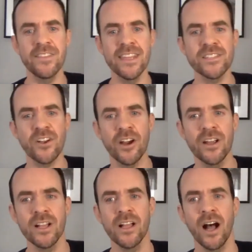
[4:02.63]
And these are
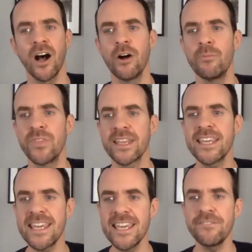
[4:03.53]
the
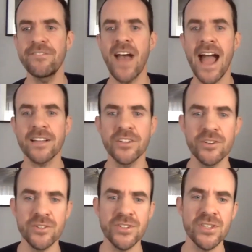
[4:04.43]
key
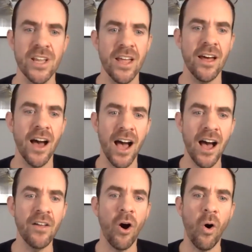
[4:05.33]
factors:
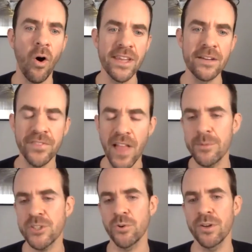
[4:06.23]
the
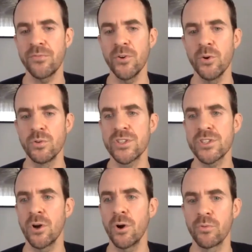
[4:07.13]
inflammatory foods,
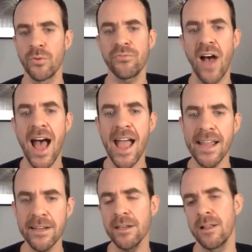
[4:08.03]
so
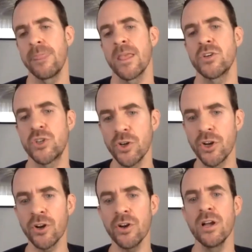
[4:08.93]
refined
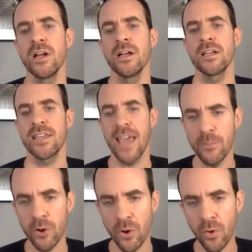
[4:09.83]
sugar,
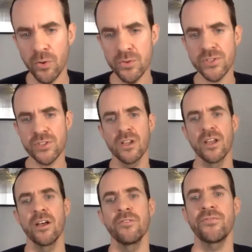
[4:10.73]
chemicals,
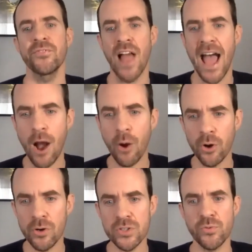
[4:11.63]

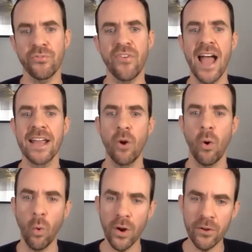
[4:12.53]
flours, refined
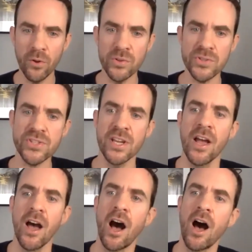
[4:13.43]
oils,
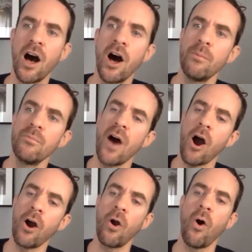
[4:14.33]

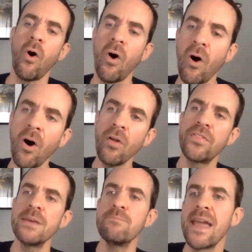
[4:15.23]
are all
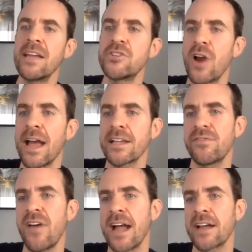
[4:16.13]
the major X
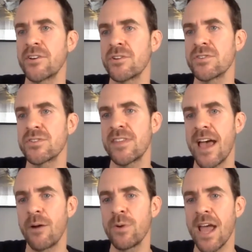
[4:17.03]
factors
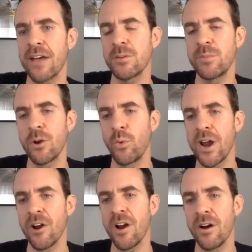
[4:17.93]
that we have to be
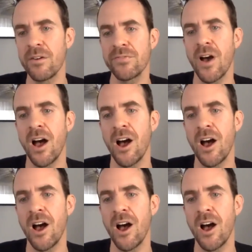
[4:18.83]
aware of.